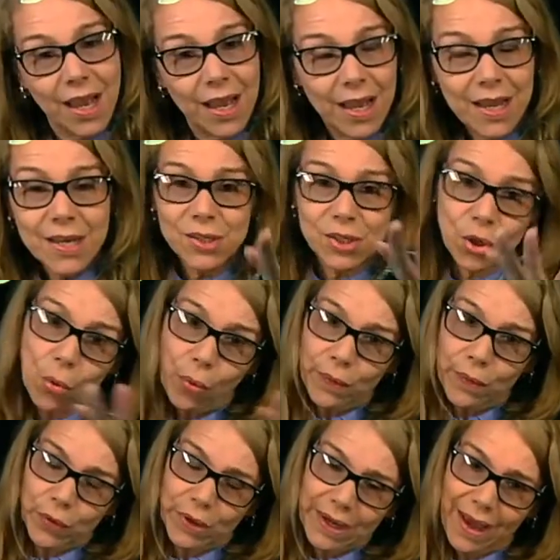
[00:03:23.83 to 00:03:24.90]
So when
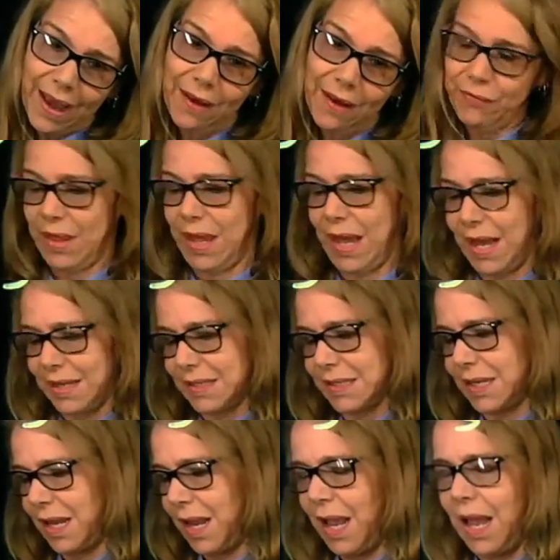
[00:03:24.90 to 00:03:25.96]
we have that,
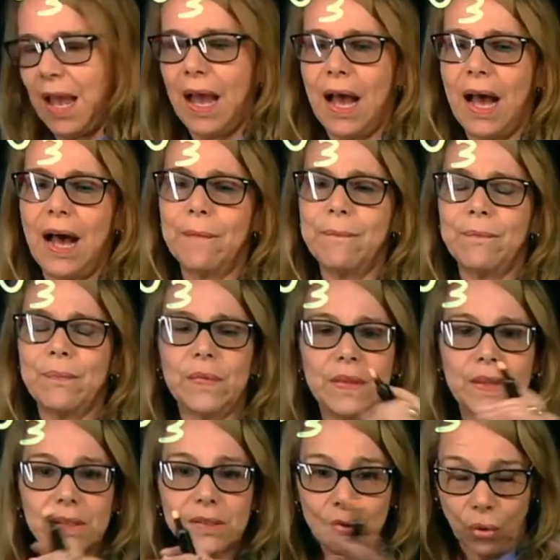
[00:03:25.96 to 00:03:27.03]

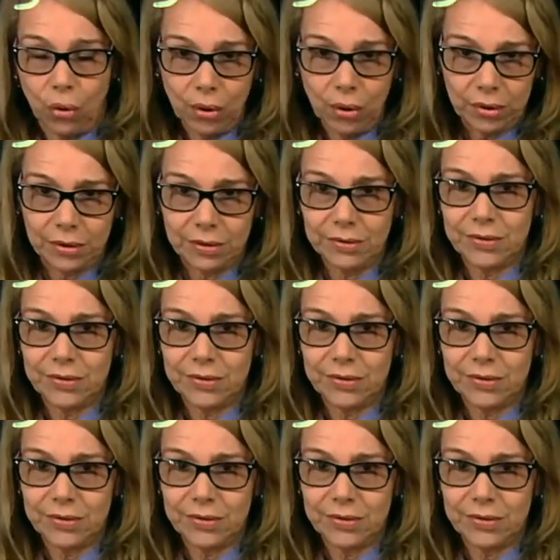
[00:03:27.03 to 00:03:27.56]
the total,